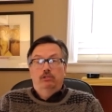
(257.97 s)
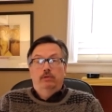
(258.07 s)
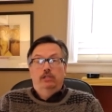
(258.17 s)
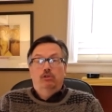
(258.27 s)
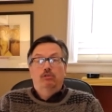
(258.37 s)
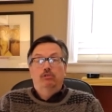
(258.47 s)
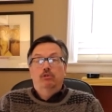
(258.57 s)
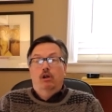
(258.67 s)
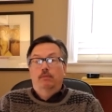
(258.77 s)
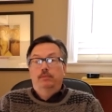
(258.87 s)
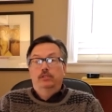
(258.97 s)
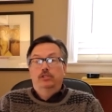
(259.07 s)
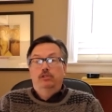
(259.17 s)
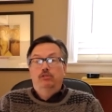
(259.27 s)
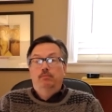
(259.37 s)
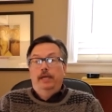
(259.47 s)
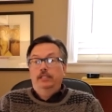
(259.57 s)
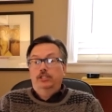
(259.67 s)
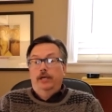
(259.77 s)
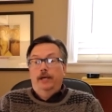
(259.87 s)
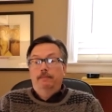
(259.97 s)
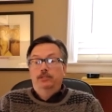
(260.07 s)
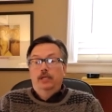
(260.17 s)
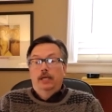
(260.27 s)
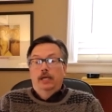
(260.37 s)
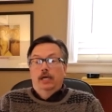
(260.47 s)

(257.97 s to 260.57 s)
to has all new carpets and new paint jobs.